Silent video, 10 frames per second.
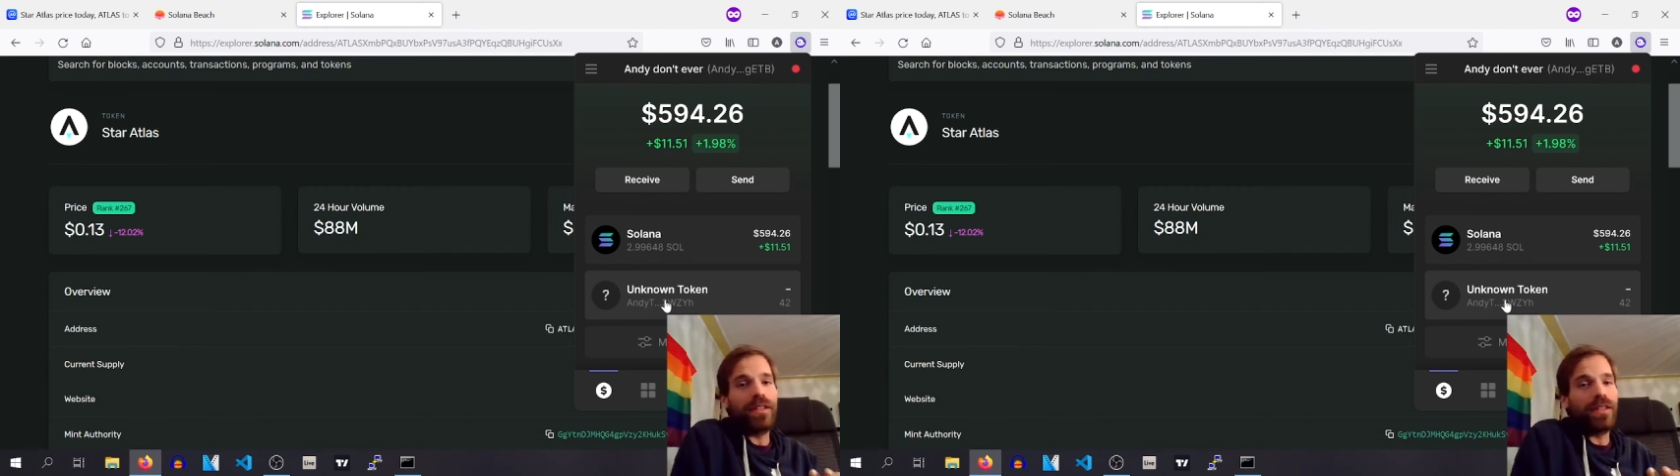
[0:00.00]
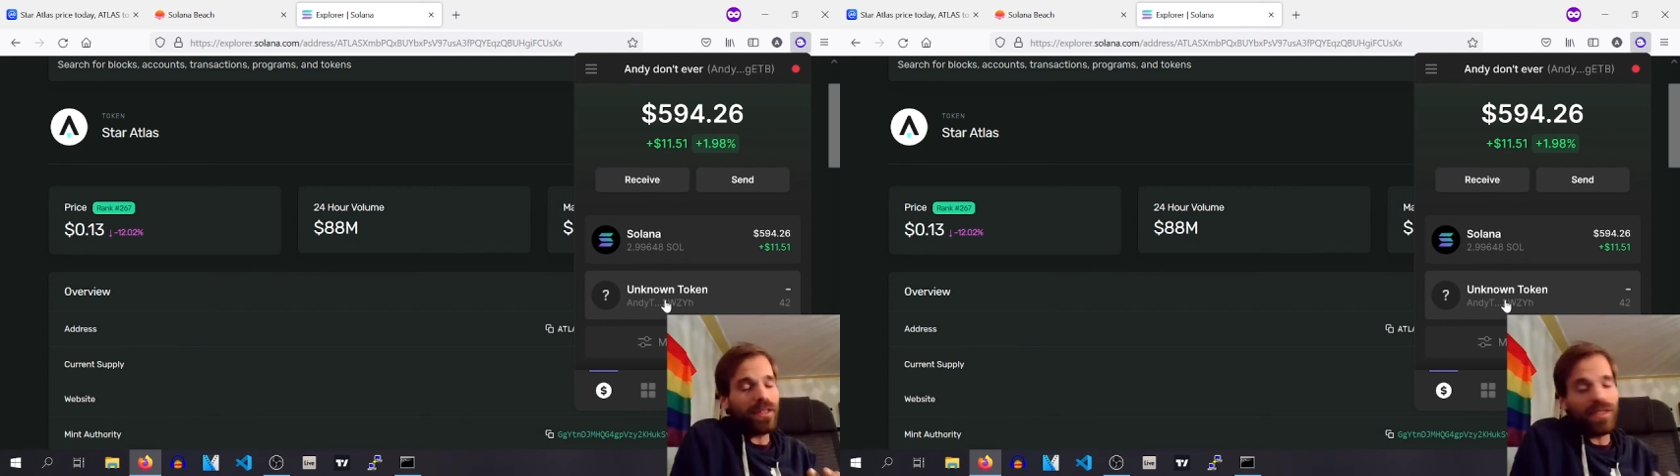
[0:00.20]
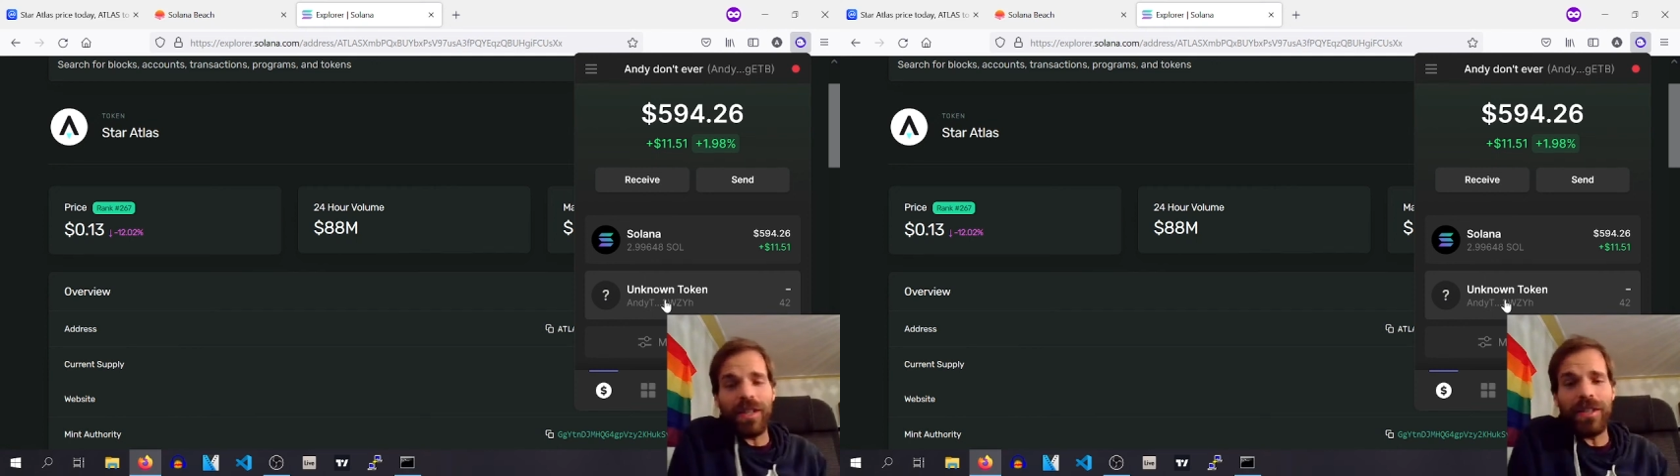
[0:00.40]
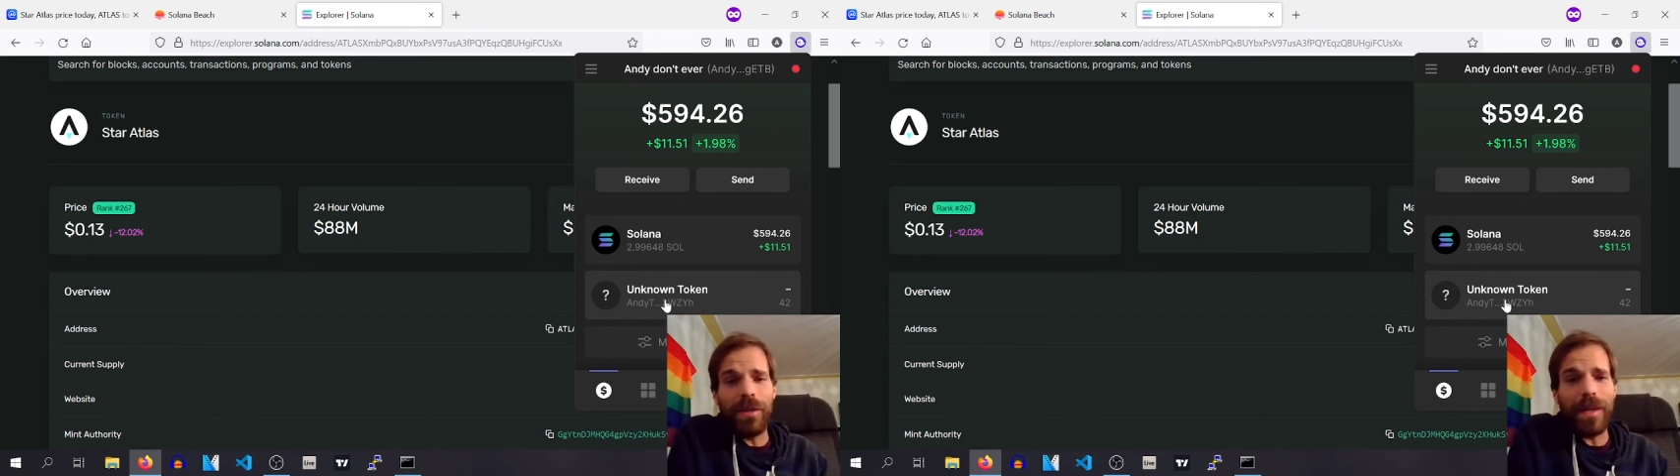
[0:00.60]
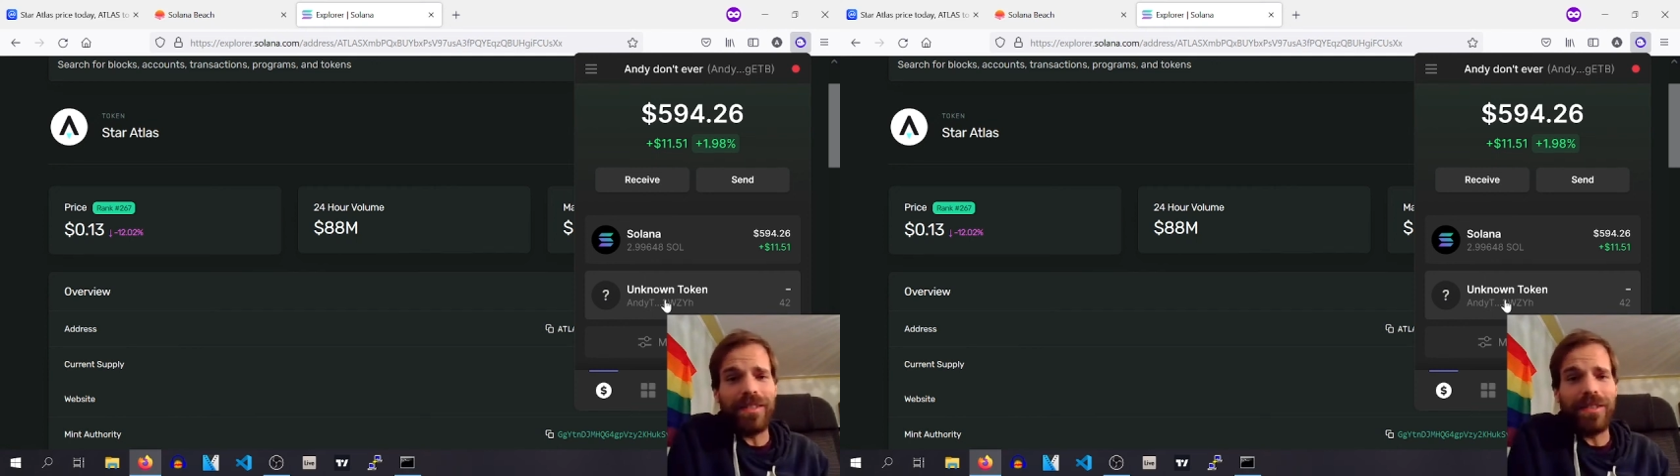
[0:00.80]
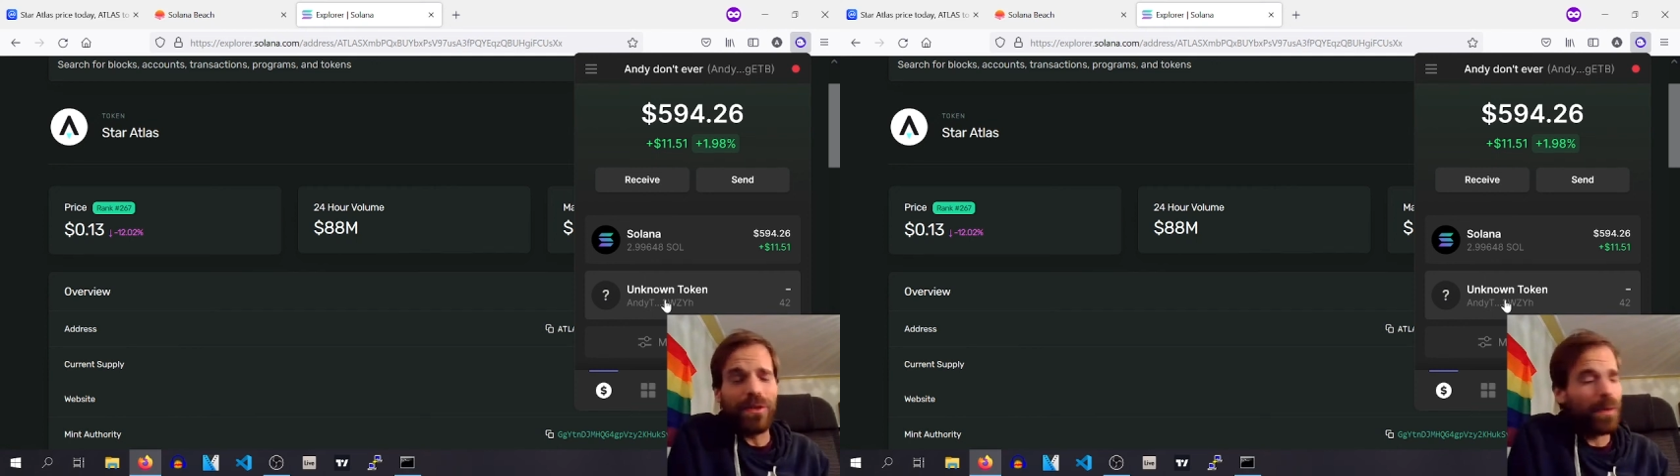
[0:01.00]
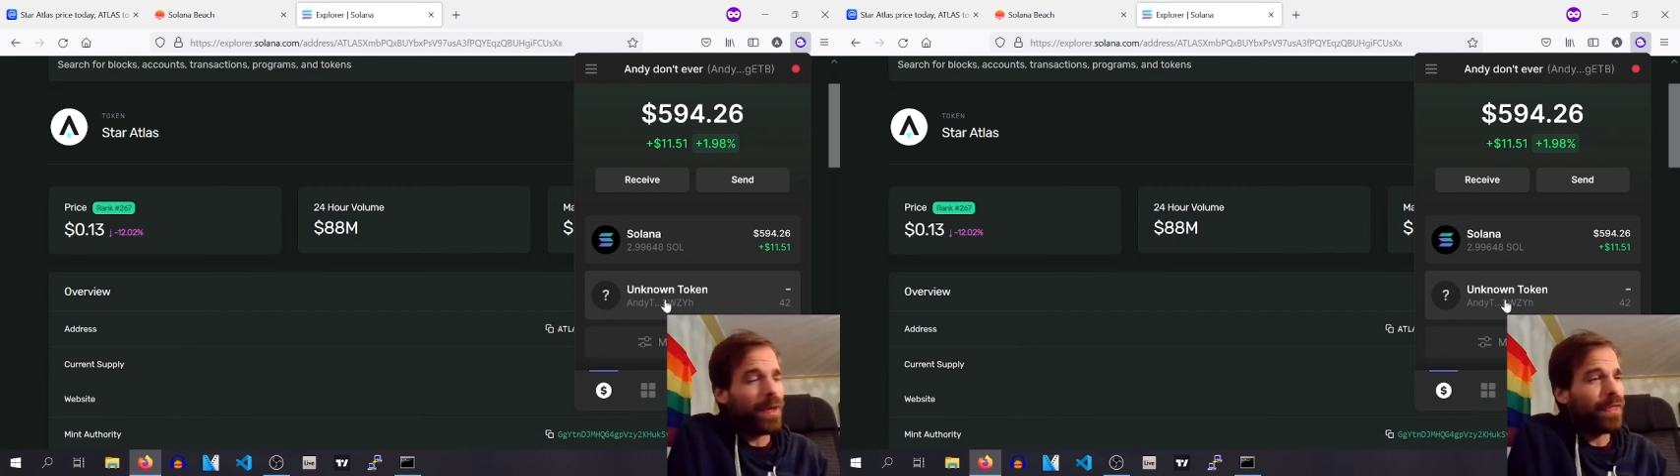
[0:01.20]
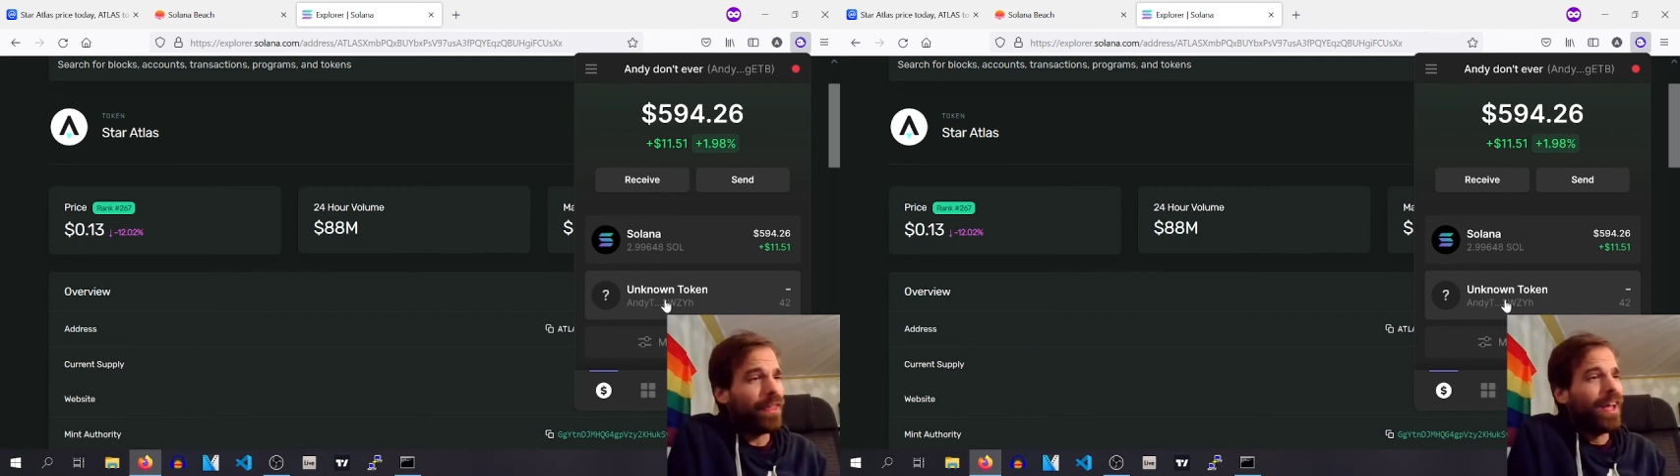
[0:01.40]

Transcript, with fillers: uh, start your message with,